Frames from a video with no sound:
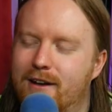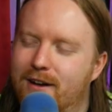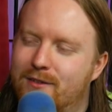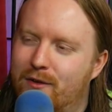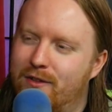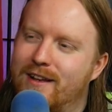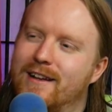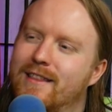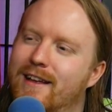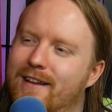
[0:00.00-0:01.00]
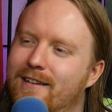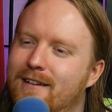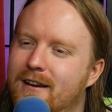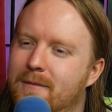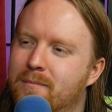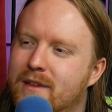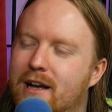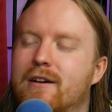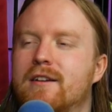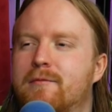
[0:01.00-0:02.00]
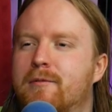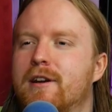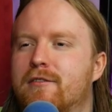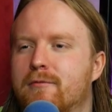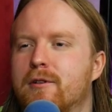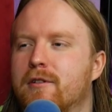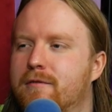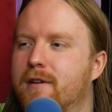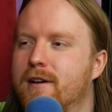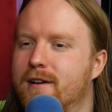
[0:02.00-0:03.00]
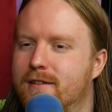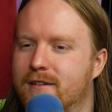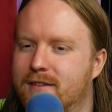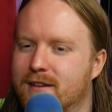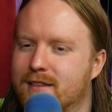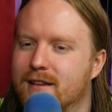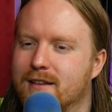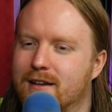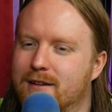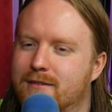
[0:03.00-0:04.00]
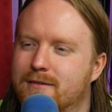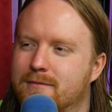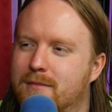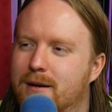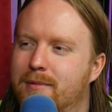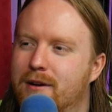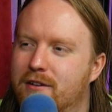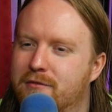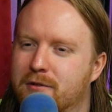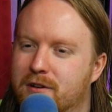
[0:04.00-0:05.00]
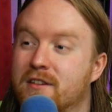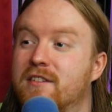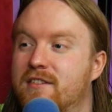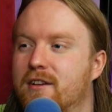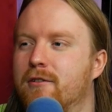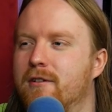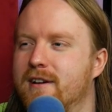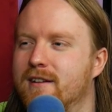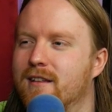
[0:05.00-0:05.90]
no, I totally get that. Yeah, it is. It's really funny to think that like my parents were considering